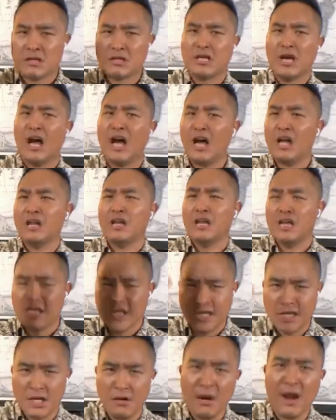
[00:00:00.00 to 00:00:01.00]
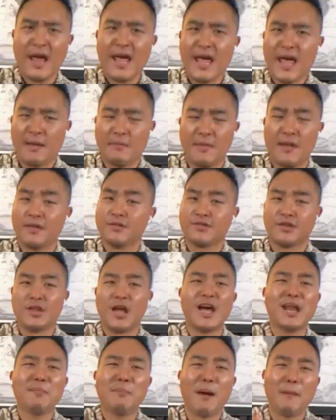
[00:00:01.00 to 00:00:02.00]
God, here I am. It's
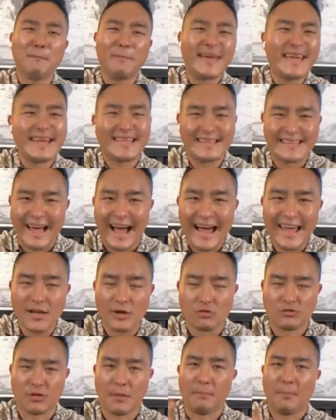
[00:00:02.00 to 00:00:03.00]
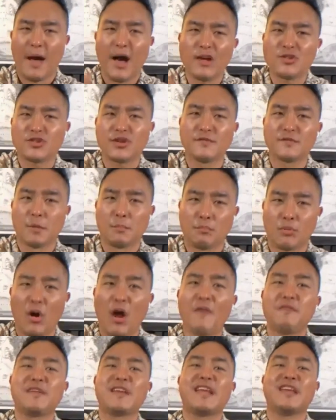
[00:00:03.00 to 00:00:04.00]
not about being entitled. The posture of the
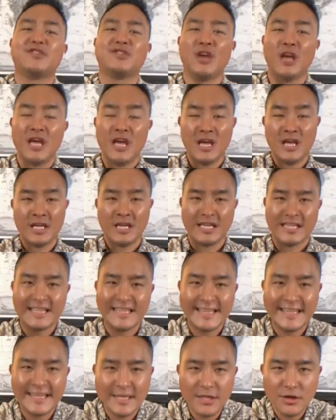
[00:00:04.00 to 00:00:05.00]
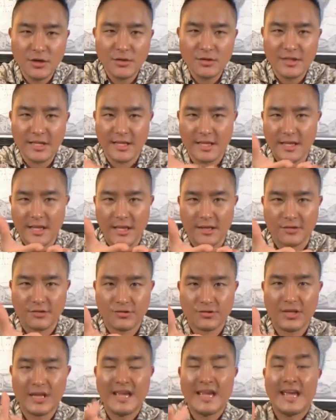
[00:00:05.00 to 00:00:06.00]
prophet is
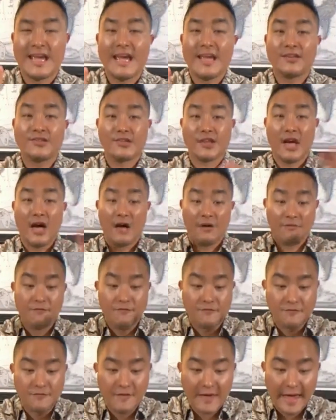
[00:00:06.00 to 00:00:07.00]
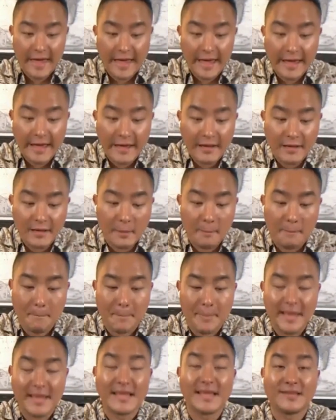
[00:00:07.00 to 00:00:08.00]
yieldedness. It's
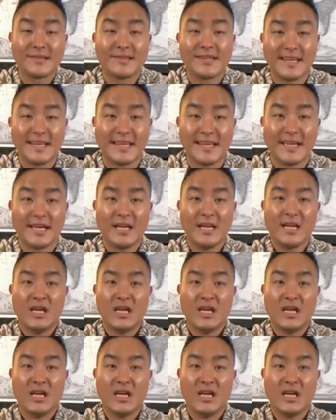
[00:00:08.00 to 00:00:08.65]
availability.